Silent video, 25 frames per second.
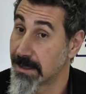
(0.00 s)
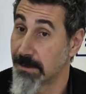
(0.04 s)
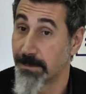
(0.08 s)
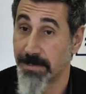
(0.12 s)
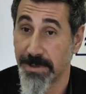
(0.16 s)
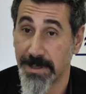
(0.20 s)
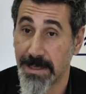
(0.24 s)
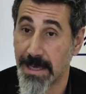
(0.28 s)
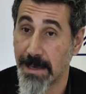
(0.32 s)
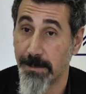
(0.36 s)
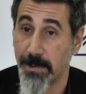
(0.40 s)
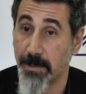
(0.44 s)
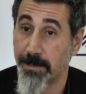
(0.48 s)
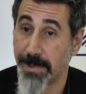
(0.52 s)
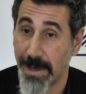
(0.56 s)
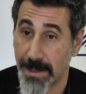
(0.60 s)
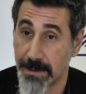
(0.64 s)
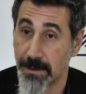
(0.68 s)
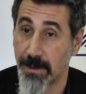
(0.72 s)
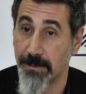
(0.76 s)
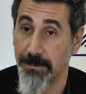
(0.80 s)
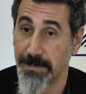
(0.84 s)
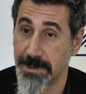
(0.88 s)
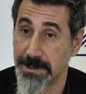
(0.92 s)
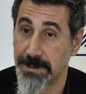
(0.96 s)
It became a
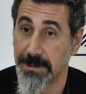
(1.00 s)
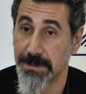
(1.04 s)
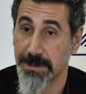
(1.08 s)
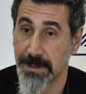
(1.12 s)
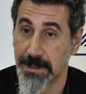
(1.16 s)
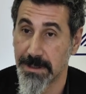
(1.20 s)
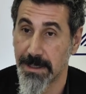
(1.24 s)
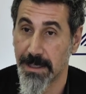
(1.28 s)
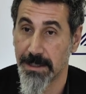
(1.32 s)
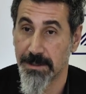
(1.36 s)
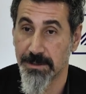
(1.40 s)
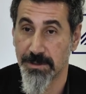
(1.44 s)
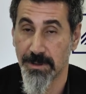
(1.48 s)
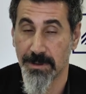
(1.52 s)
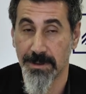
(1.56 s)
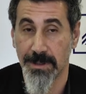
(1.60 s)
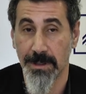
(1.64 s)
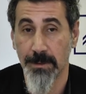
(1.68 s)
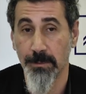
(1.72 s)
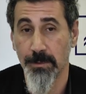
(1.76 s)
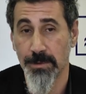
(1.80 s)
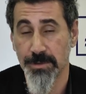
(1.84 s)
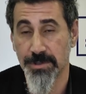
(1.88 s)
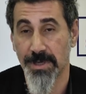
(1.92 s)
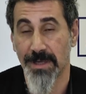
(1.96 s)
pan-Armenian connection
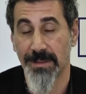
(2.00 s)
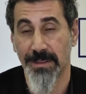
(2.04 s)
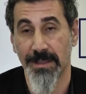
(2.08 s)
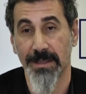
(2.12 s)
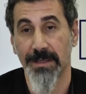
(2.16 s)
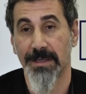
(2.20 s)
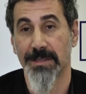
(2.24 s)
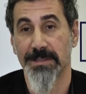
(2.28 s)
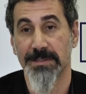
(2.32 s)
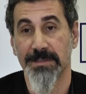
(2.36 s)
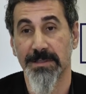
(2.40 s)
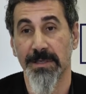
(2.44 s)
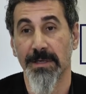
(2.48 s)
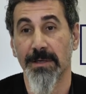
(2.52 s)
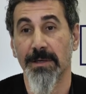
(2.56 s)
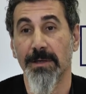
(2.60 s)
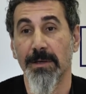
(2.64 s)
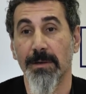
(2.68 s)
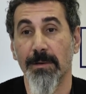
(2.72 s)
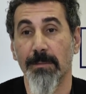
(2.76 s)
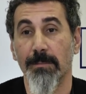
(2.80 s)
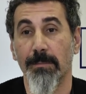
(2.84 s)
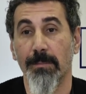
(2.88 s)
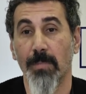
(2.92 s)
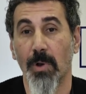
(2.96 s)
thing, which I think is
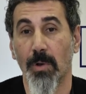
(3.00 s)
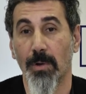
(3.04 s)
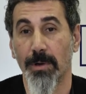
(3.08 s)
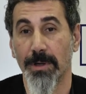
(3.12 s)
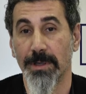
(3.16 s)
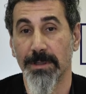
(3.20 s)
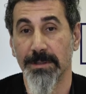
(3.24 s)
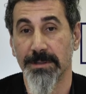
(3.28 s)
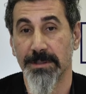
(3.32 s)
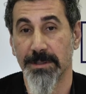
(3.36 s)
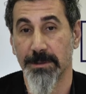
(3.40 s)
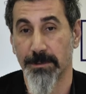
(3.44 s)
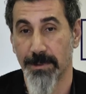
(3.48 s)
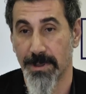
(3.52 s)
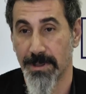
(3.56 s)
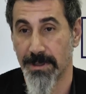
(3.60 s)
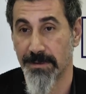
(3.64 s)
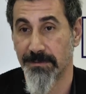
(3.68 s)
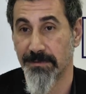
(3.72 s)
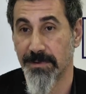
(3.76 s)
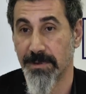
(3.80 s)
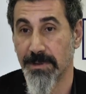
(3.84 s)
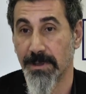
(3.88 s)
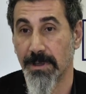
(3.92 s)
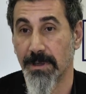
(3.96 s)
more
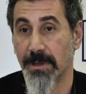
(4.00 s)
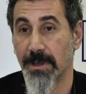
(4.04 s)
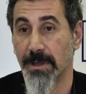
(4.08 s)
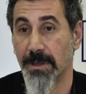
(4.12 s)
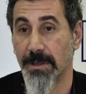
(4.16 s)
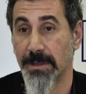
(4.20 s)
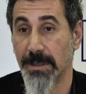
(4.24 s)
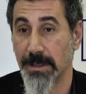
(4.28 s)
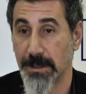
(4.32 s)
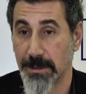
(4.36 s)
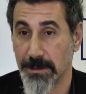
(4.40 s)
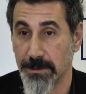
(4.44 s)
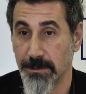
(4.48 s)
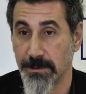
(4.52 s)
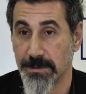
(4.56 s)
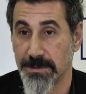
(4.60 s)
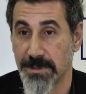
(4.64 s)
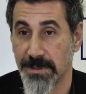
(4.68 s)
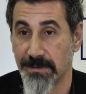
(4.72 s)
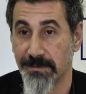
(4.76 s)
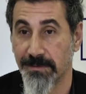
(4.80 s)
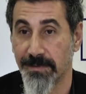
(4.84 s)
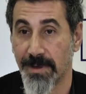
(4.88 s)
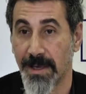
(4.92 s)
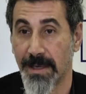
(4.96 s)
integrative,
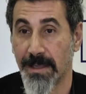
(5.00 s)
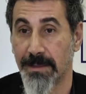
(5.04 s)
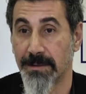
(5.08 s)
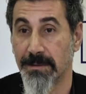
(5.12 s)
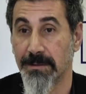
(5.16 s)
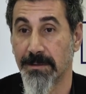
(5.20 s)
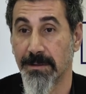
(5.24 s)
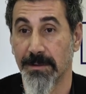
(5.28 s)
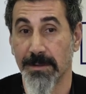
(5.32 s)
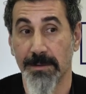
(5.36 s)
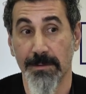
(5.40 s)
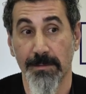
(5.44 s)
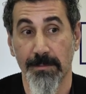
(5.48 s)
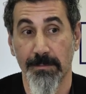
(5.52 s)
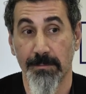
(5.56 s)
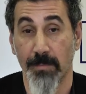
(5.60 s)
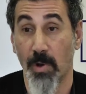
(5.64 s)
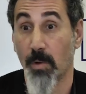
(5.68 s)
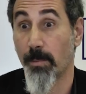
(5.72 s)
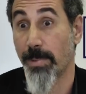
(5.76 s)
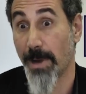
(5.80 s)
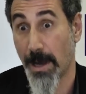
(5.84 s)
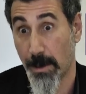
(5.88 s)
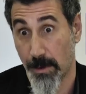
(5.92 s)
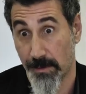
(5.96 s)
inclusive, and
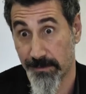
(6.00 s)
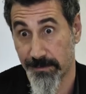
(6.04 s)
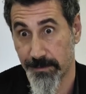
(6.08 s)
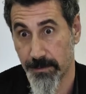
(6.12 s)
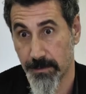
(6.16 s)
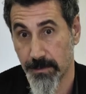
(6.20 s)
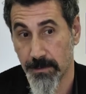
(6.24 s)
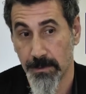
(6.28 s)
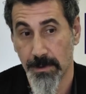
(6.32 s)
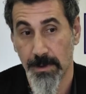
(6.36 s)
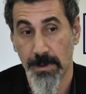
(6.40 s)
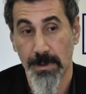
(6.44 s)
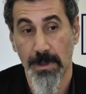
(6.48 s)
more powerful.